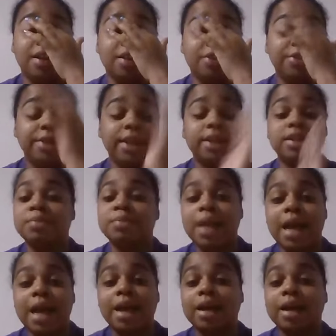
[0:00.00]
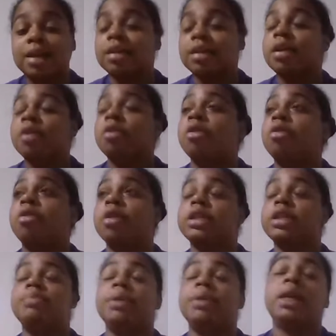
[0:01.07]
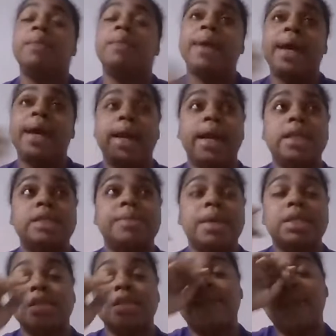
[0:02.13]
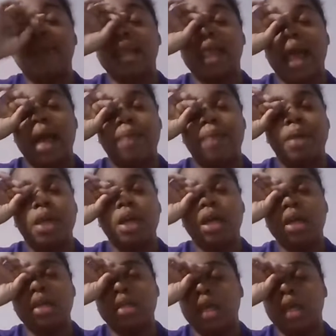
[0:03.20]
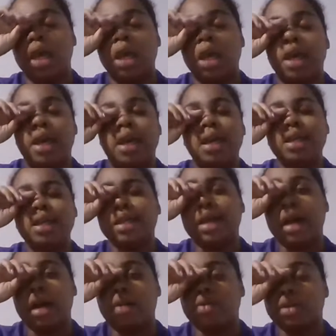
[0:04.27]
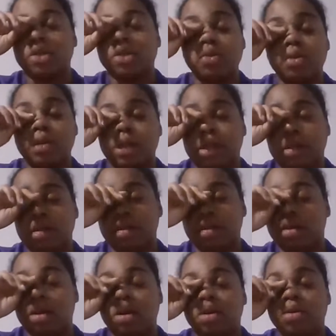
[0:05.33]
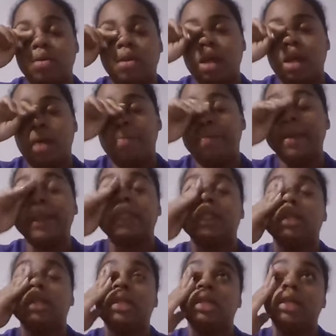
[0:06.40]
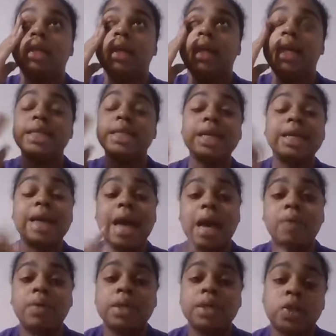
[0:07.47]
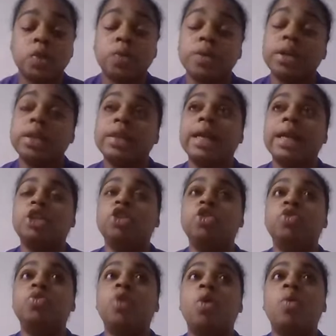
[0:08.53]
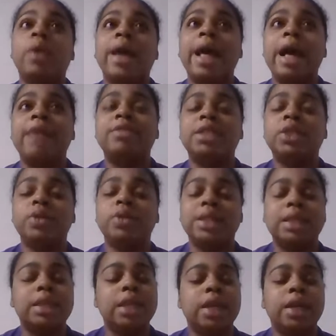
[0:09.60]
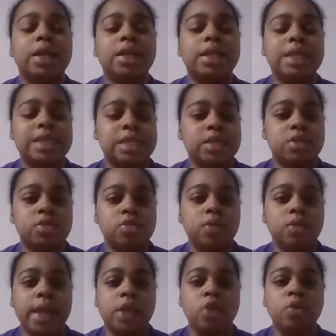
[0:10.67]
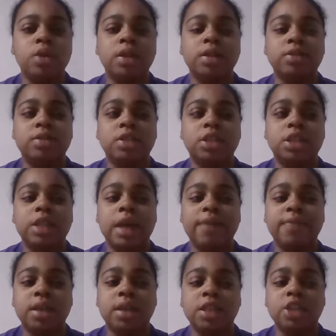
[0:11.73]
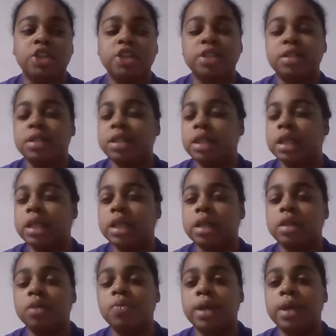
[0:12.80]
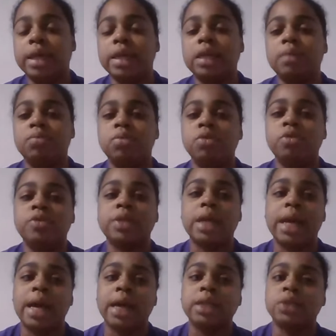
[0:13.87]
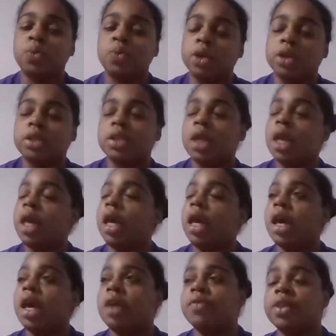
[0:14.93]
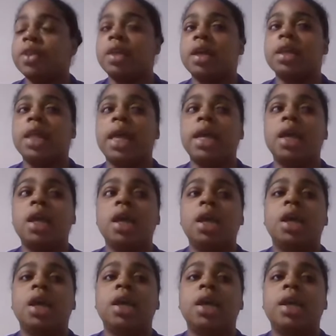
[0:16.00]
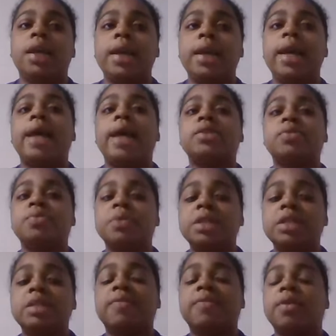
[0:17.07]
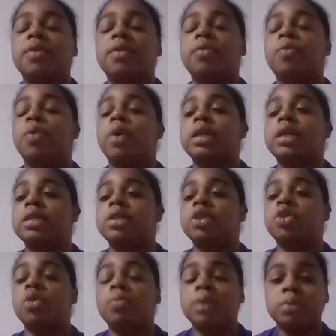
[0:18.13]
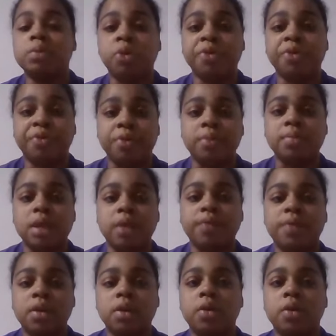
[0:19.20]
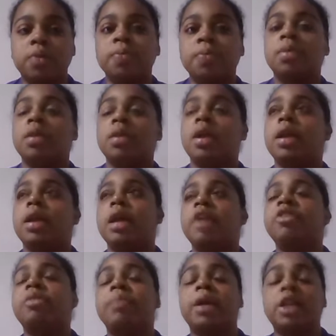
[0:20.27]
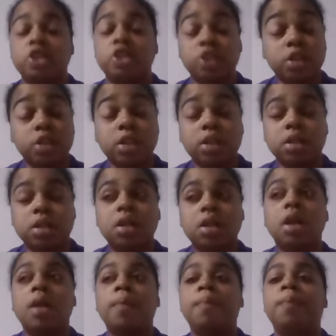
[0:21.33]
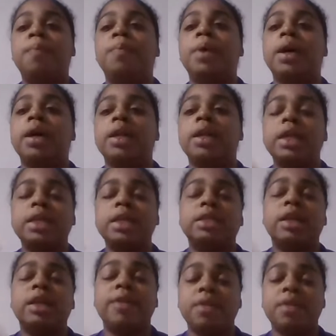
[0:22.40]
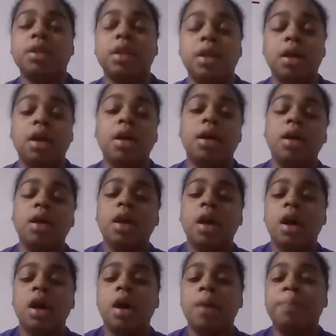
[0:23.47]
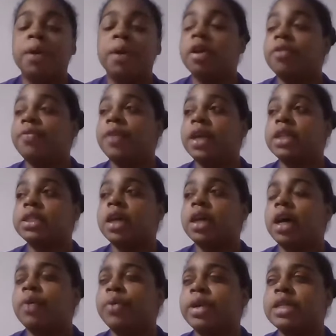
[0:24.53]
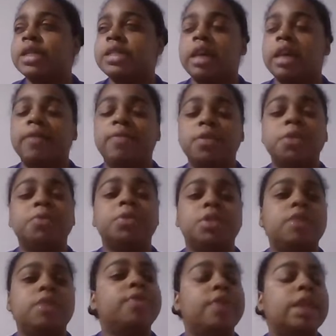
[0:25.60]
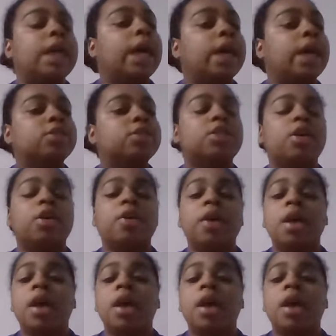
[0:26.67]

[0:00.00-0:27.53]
creator's block, or just being in a bad headspace and stuff like that, because he's a guy with a story, you know, but he's a guy with a story that you don't have to sit there and listen to. Like, you can definitely just see it in the way that he moves, acts, works, everything. Like, he has a reason for wanting so much more for himself, you know, and everybody should, but he's definitely a perfect, I want to say, influencer for that. So